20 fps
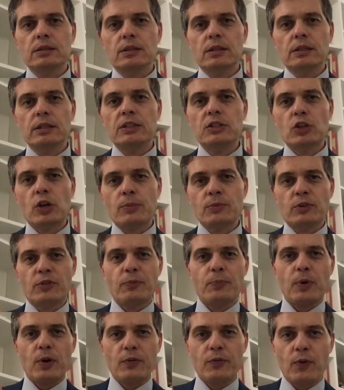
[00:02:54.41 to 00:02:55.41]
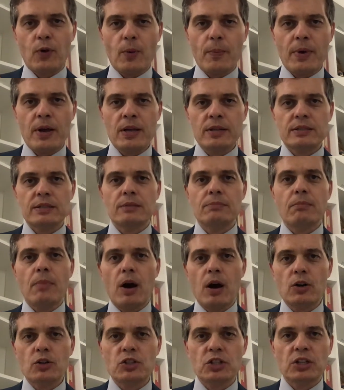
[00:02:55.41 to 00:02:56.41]
in terms of performance and
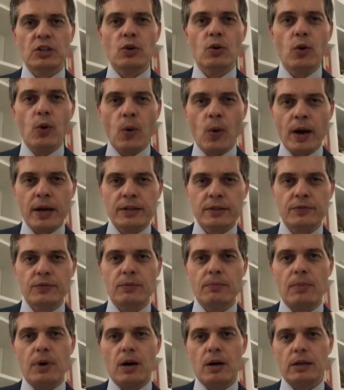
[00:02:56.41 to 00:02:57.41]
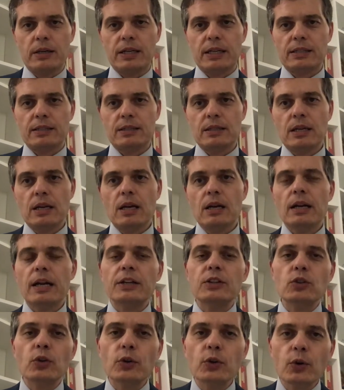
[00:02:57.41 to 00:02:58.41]
margin, low end of the market, like
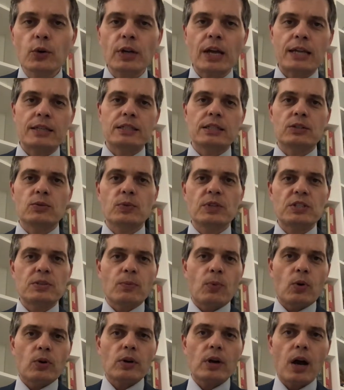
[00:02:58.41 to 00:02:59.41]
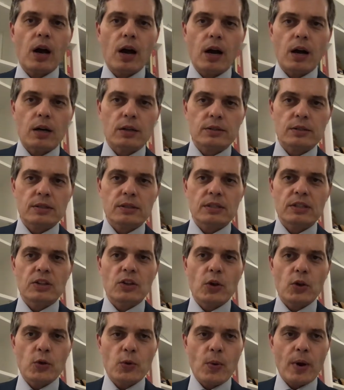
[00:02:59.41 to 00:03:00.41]
Toyota did with small cars in the
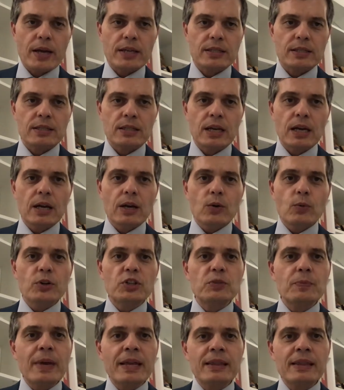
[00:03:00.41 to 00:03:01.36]
US, which meant